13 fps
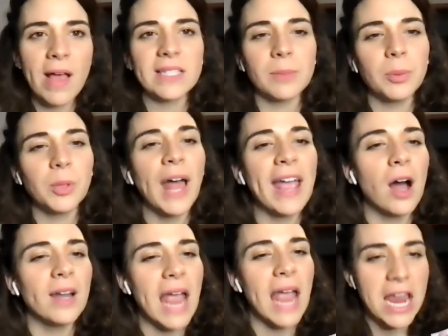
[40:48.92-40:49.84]
that's a play
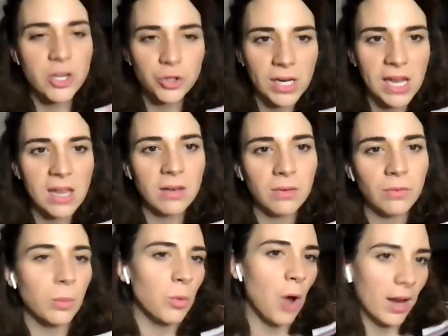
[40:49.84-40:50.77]
on Adrian
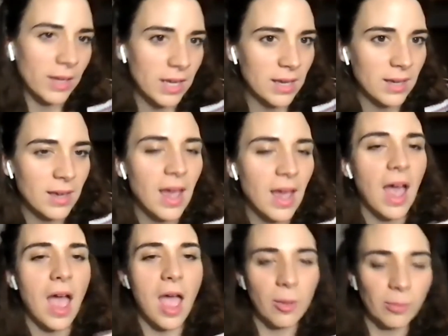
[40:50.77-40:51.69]
from Rocky.
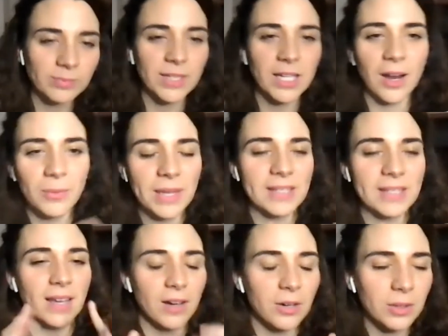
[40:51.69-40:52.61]
Yep. And,
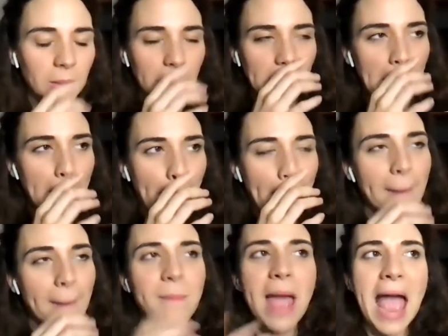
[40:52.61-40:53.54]
that's like her little nickname. And
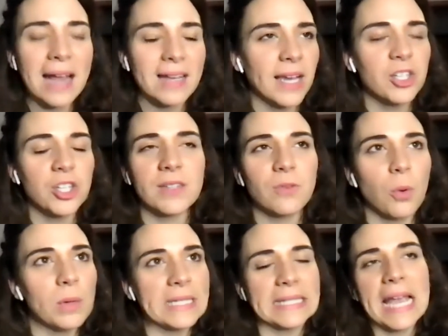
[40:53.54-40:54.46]
then Max, I just have
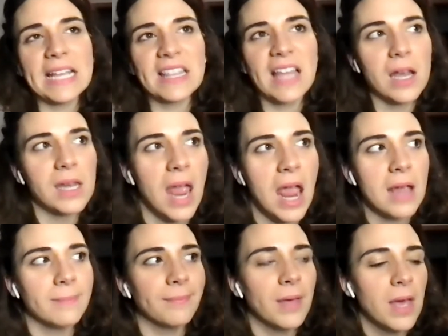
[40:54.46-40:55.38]
always liked that
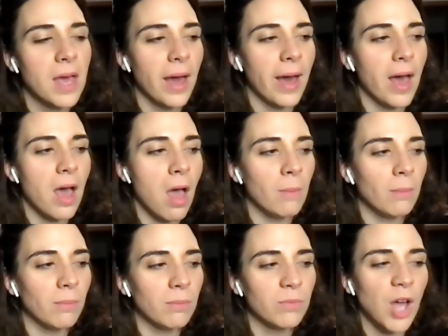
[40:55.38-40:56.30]
name.
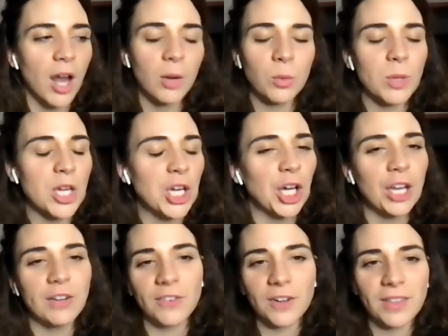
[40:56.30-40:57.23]
Thought it would be
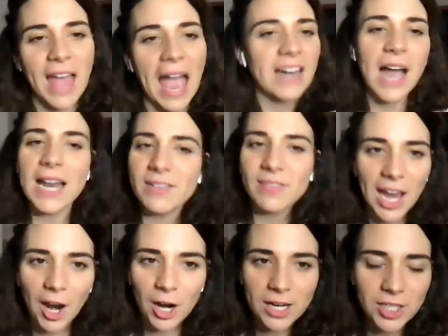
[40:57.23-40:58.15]
good for that kind of
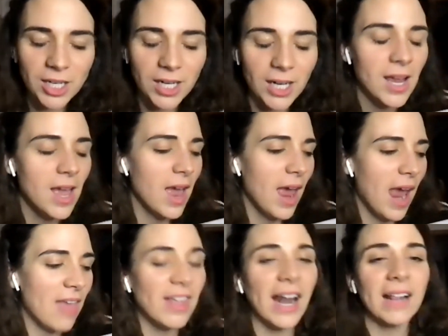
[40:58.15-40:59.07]
character.
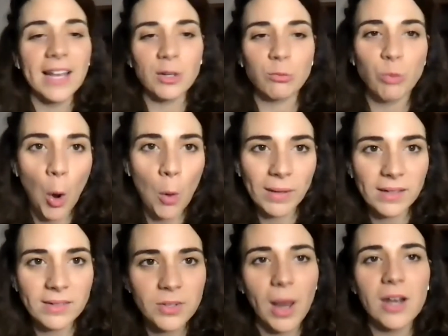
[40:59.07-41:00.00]
And then I liked Roman.
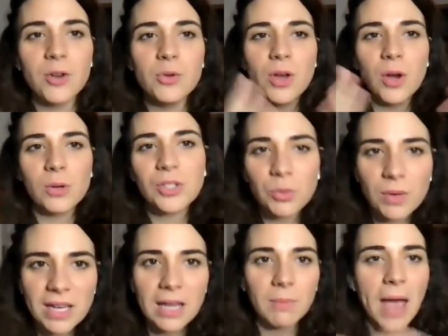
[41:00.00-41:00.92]
So I knew those
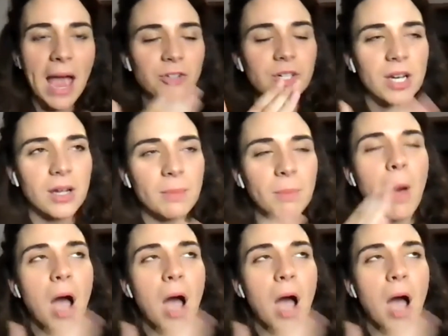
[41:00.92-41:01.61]
three, Audrey,